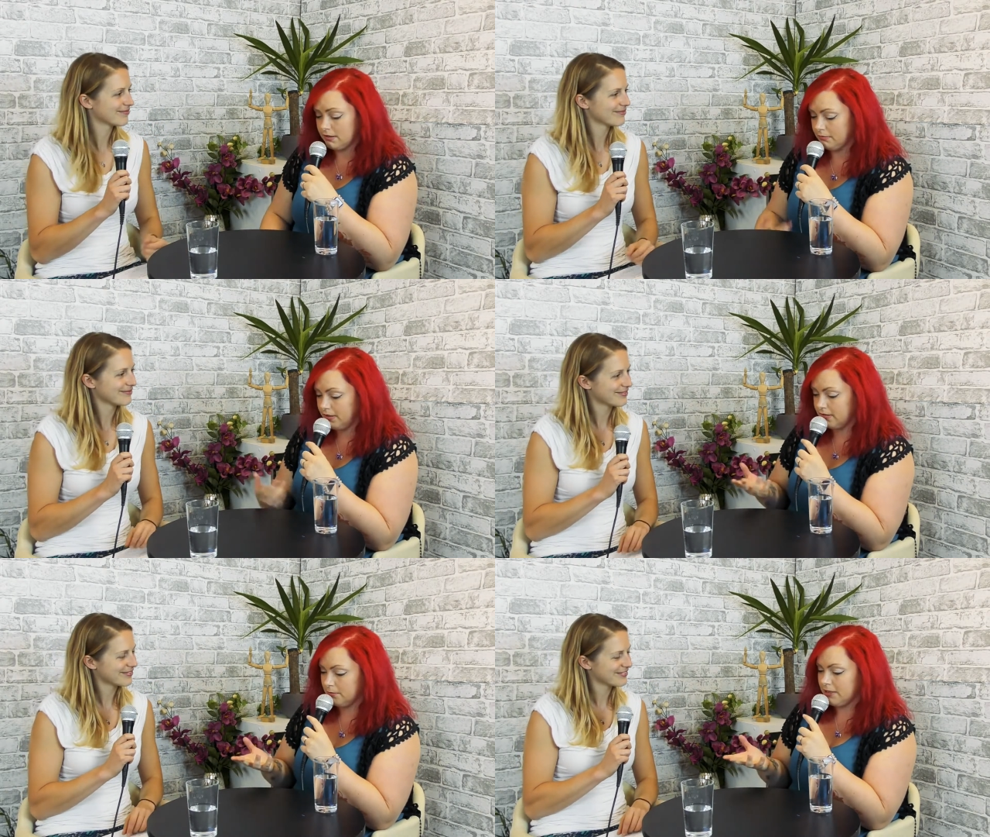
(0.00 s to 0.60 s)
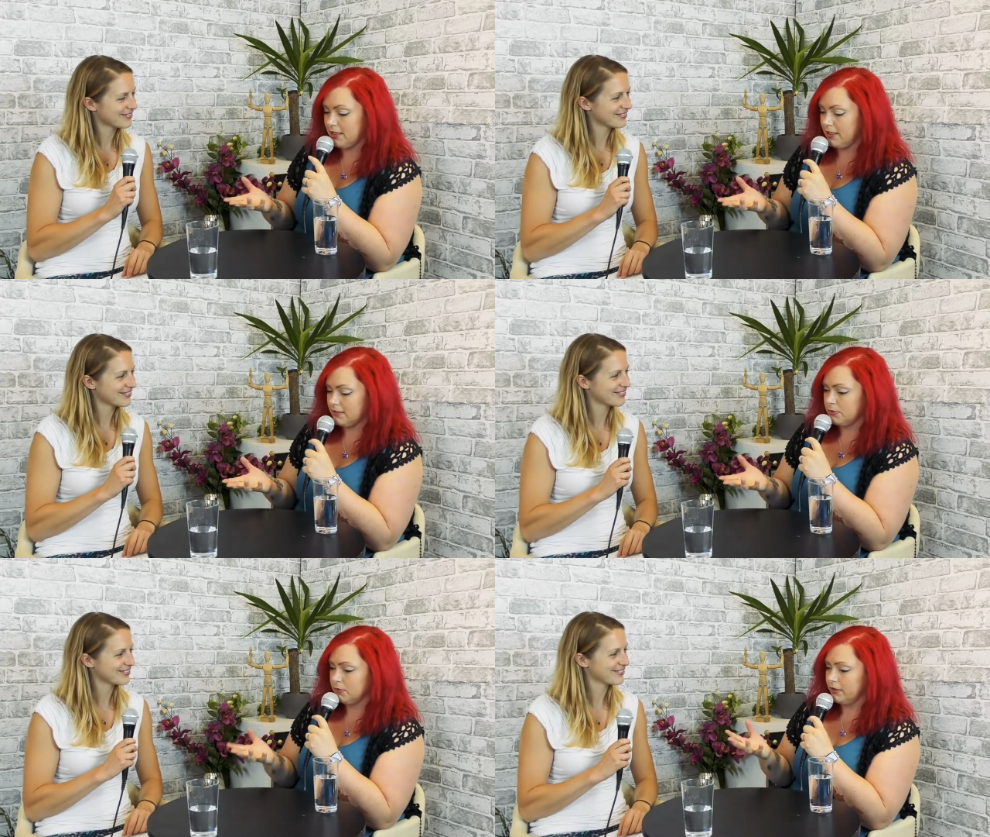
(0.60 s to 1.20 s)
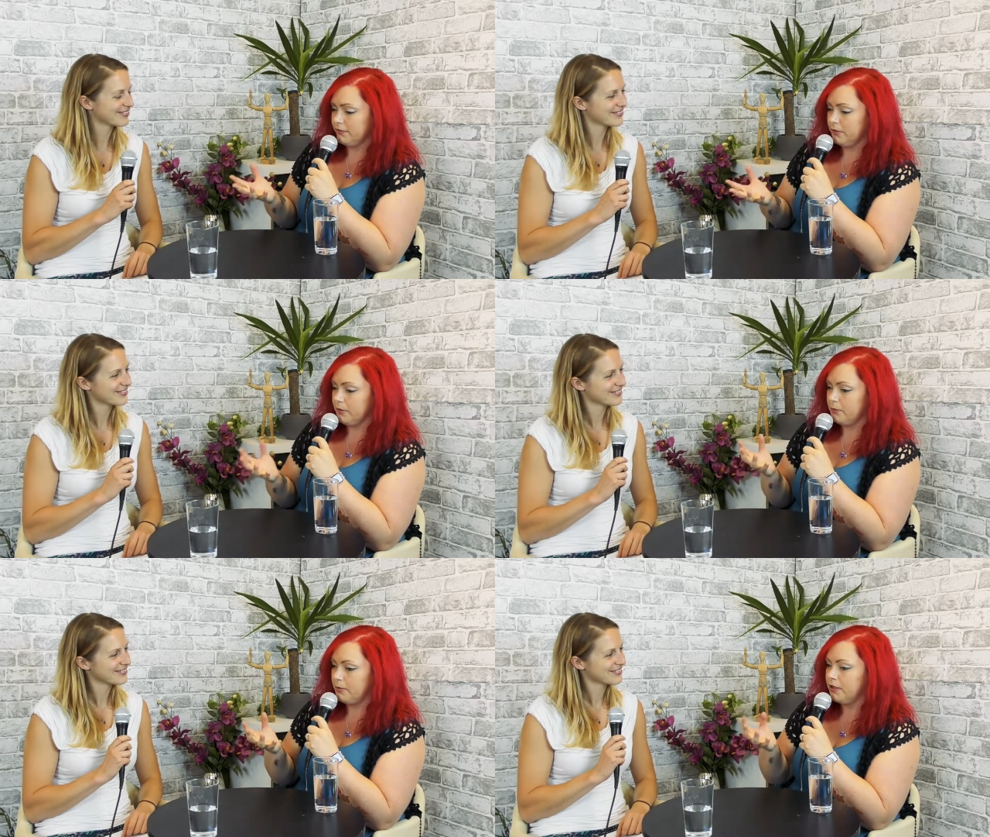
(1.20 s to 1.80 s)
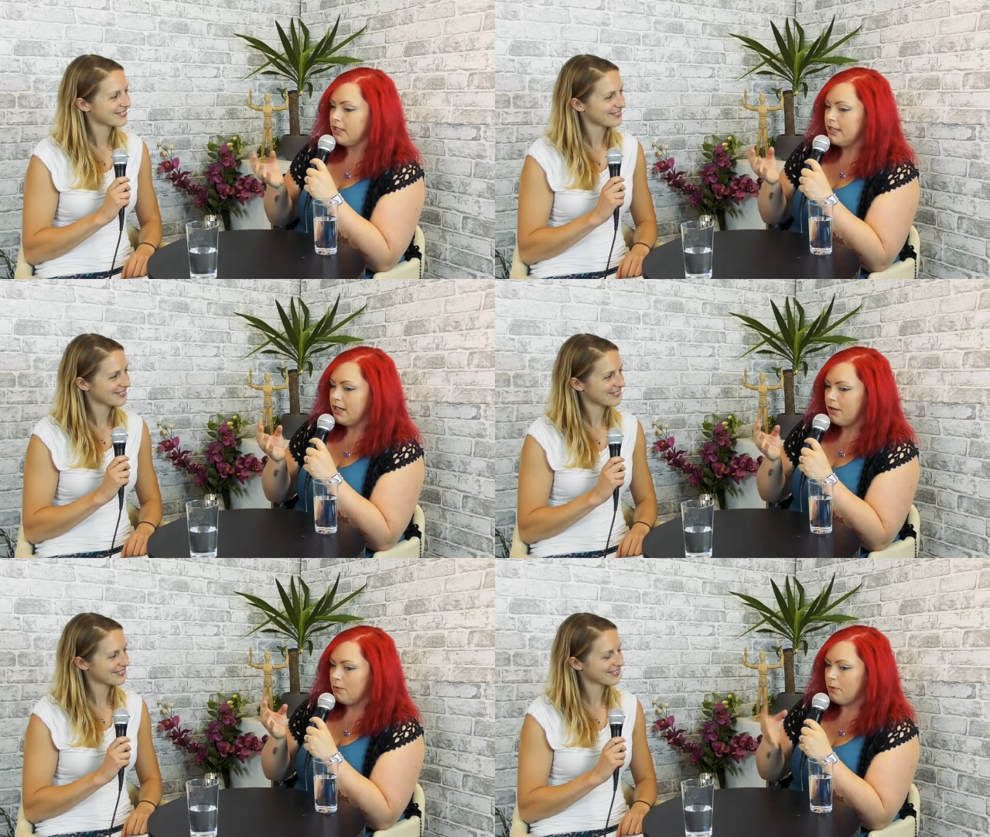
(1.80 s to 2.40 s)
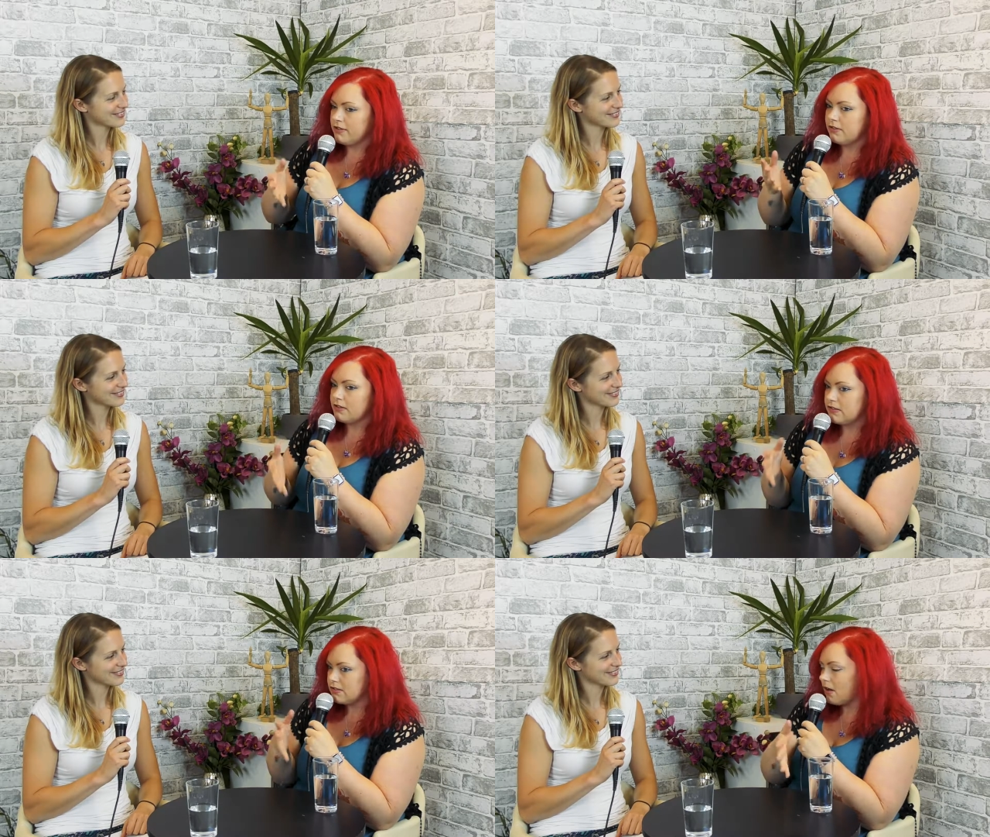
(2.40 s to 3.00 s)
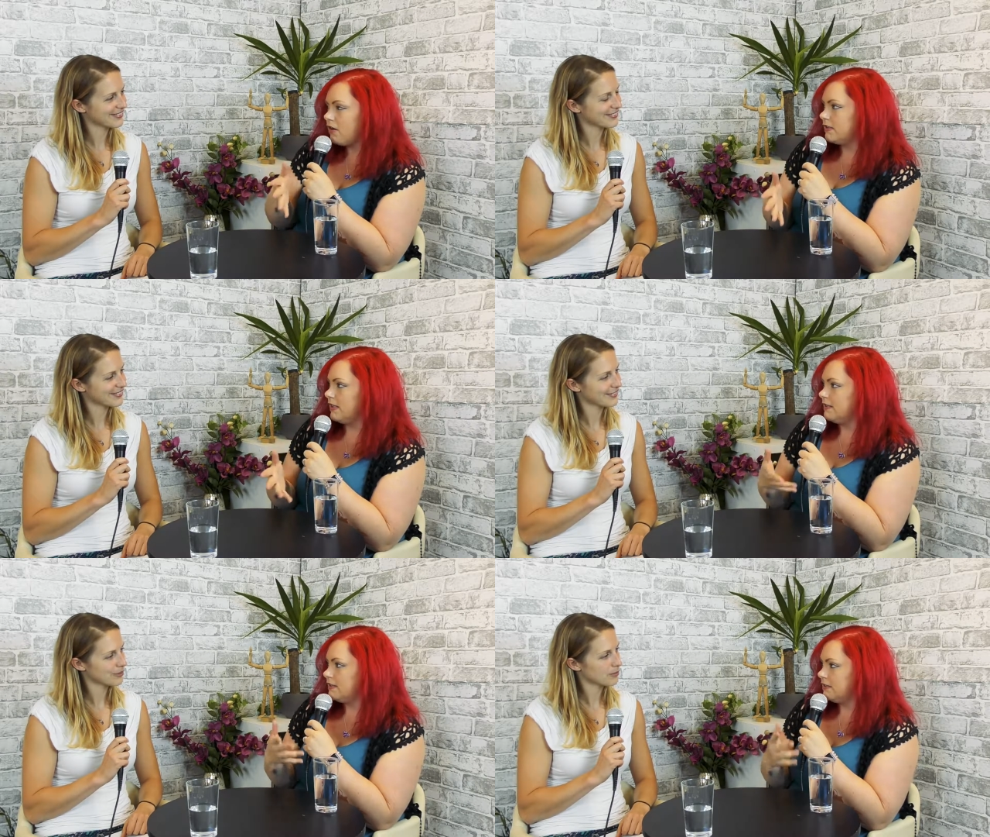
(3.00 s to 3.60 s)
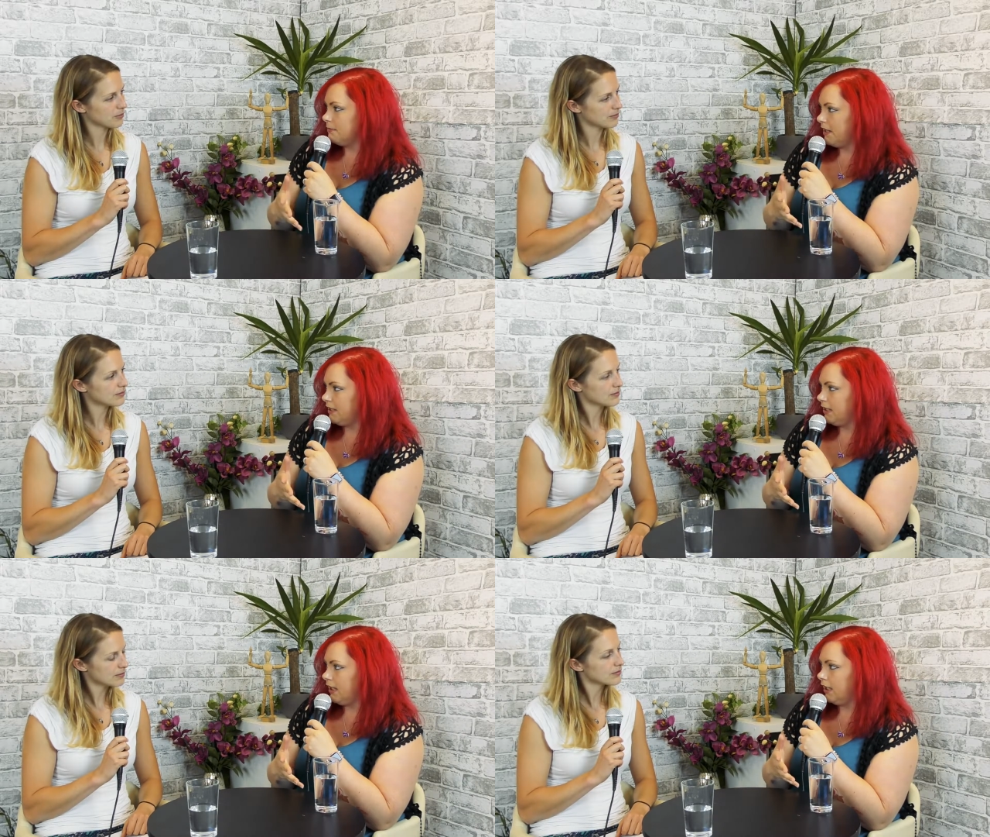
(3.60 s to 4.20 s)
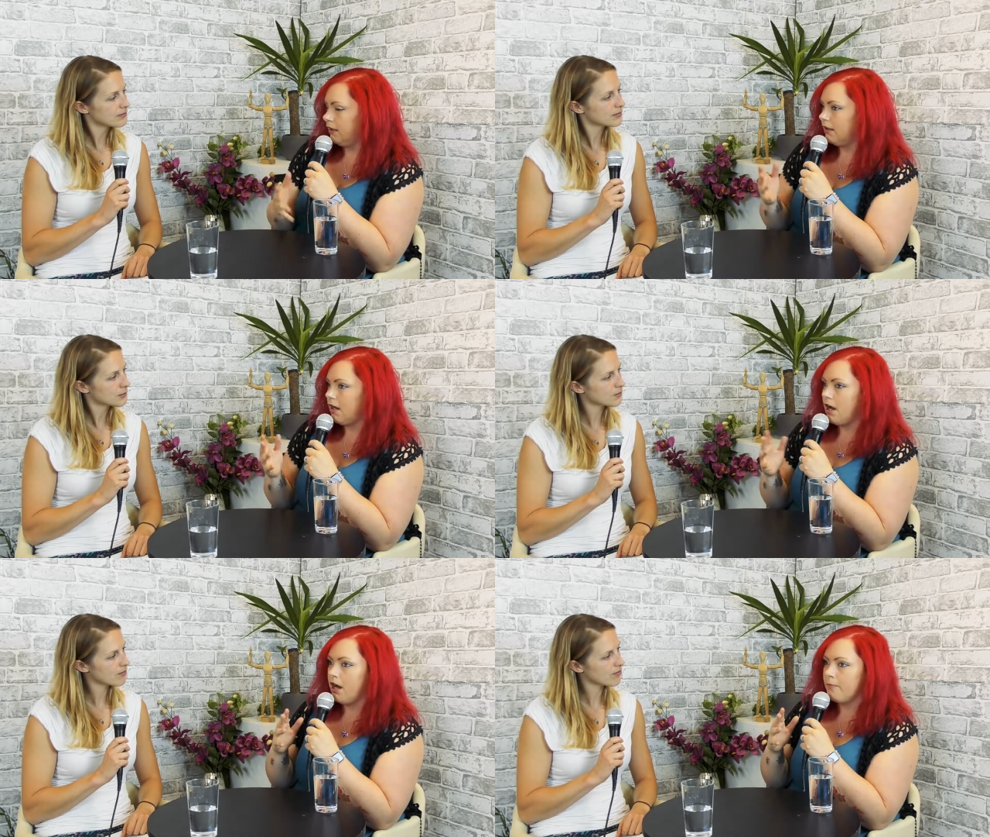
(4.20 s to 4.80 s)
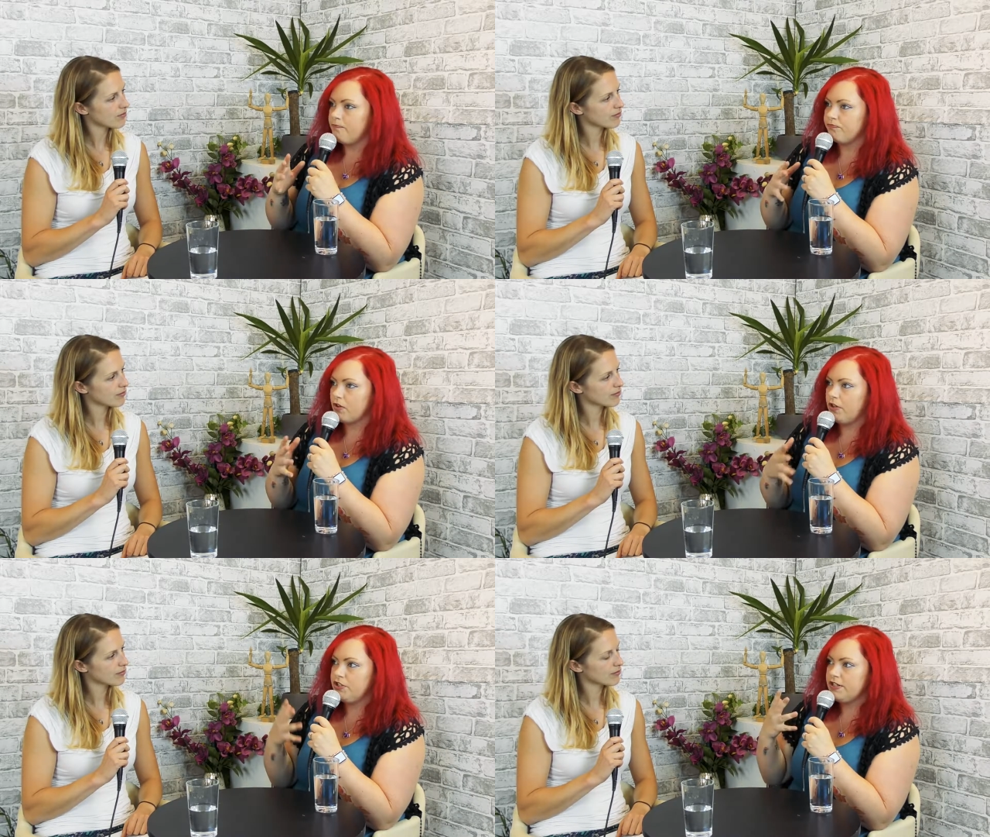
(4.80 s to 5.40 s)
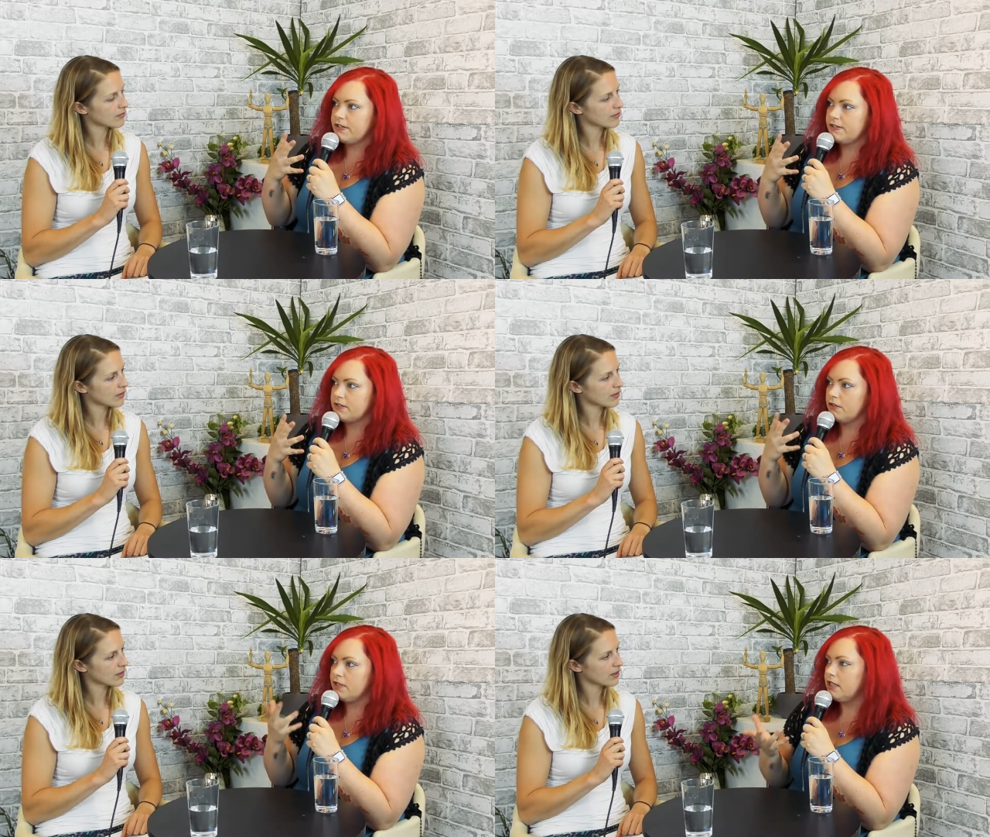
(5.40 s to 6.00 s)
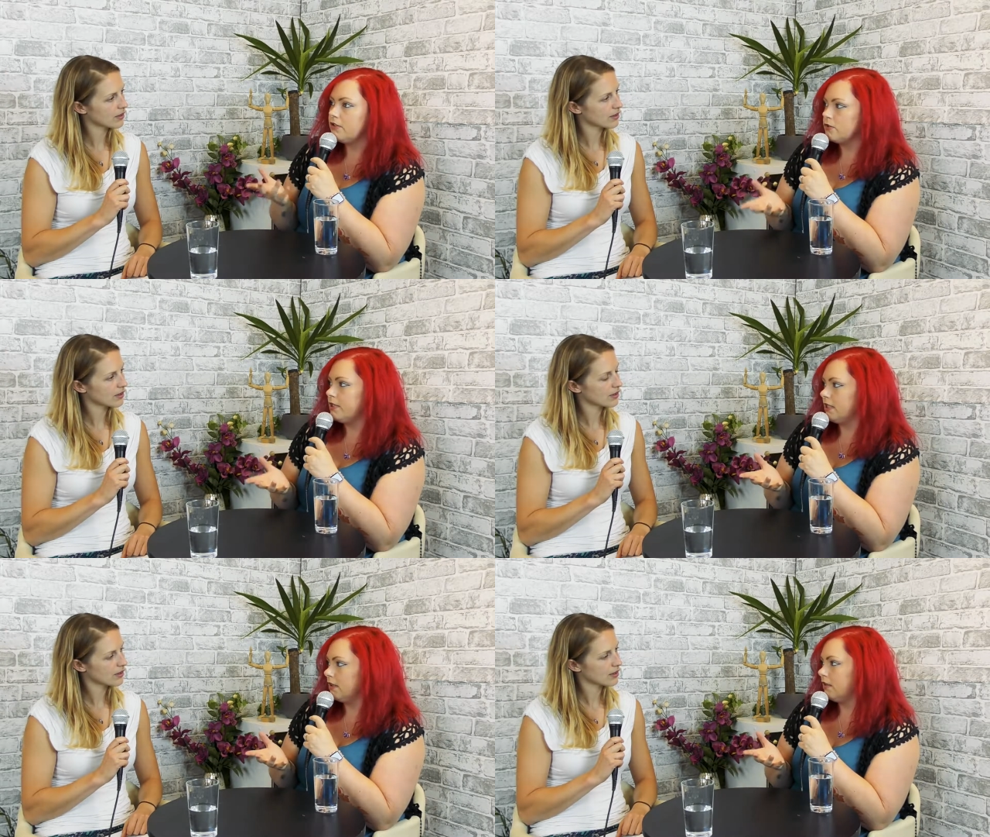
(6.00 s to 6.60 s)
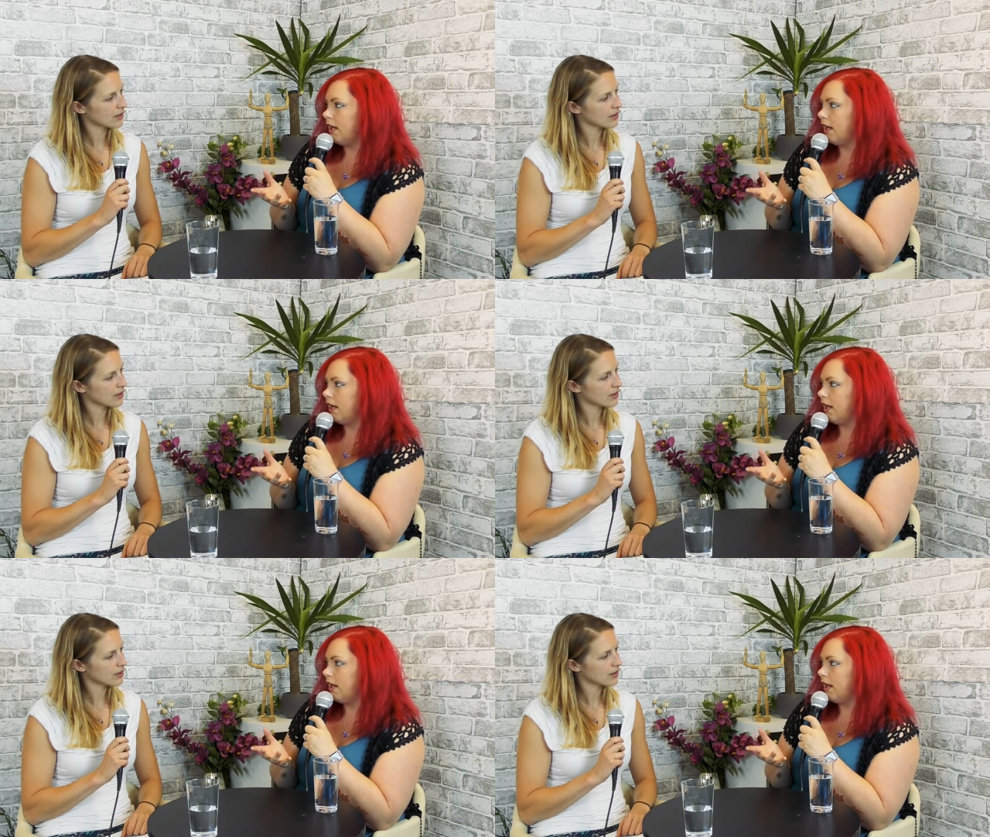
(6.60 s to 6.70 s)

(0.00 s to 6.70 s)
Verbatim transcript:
Speaker 1: in is in my TEDx talk, if you will. But once I'd started the baking, um, I just I really enjoyed it,